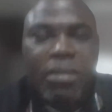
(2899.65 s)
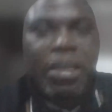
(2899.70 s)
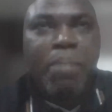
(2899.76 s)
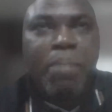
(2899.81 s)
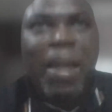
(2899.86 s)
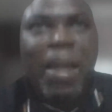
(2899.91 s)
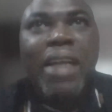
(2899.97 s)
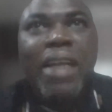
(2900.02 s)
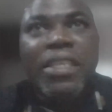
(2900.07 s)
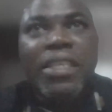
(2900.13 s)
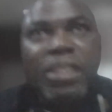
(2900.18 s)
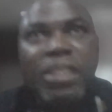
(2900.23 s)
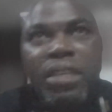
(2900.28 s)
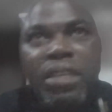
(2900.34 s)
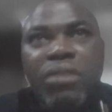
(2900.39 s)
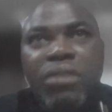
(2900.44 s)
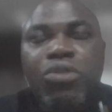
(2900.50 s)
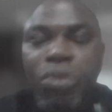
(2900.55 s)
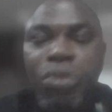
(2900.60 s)
the plan is
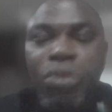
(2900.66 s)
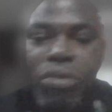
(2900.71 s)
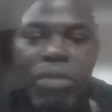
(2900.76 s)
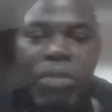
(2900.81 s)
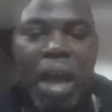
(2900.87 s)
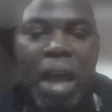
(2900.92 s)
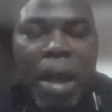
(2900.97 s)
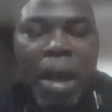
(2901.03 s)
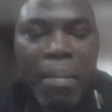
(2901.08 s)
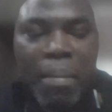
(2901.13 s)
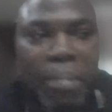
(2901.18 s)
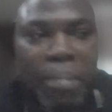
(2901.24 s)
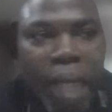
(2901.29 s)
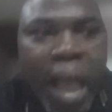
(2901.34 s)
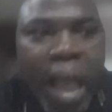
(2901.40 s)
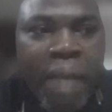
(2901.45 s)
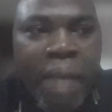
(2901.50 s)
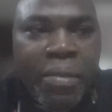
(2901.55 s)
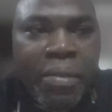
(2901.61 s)
still to, um,
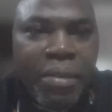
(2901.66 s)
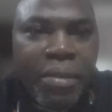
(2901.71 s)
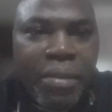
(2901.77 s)
I,